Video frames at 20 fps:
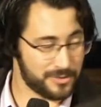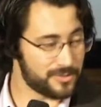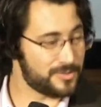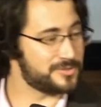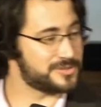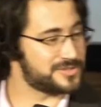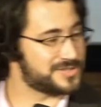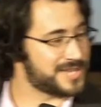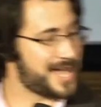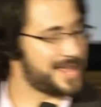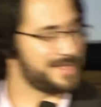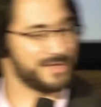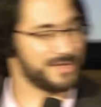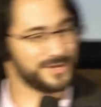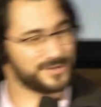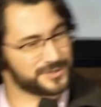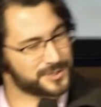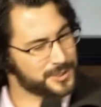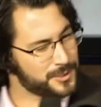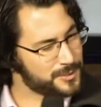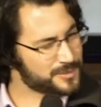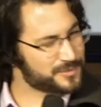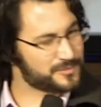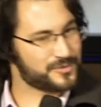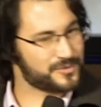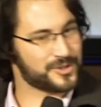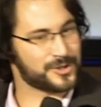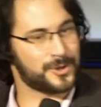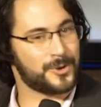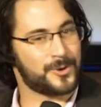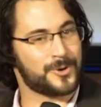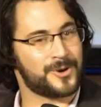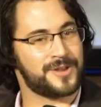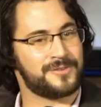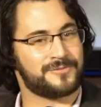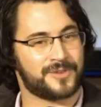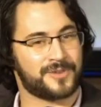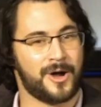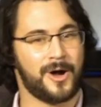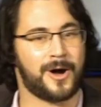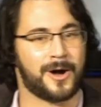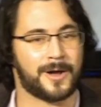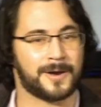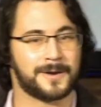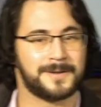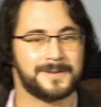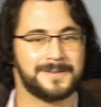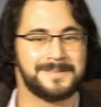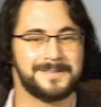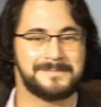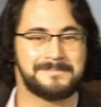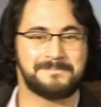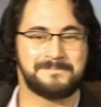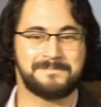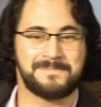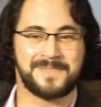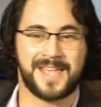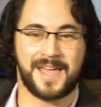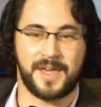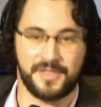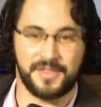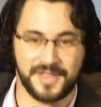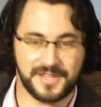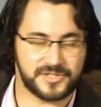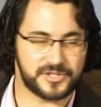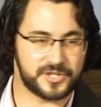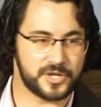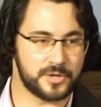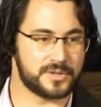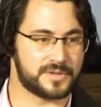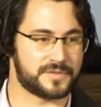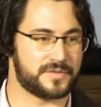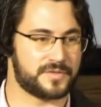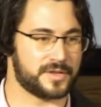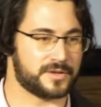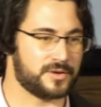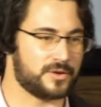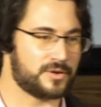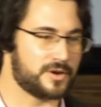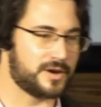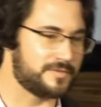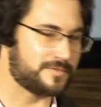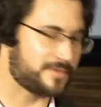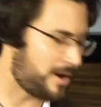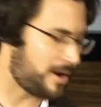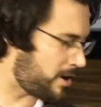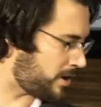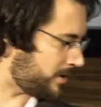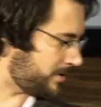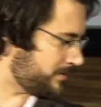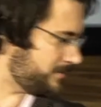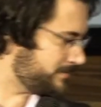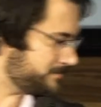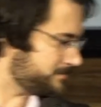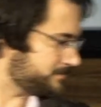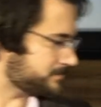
You're all saying, this too is for the glory of God. This too is for the glory of God.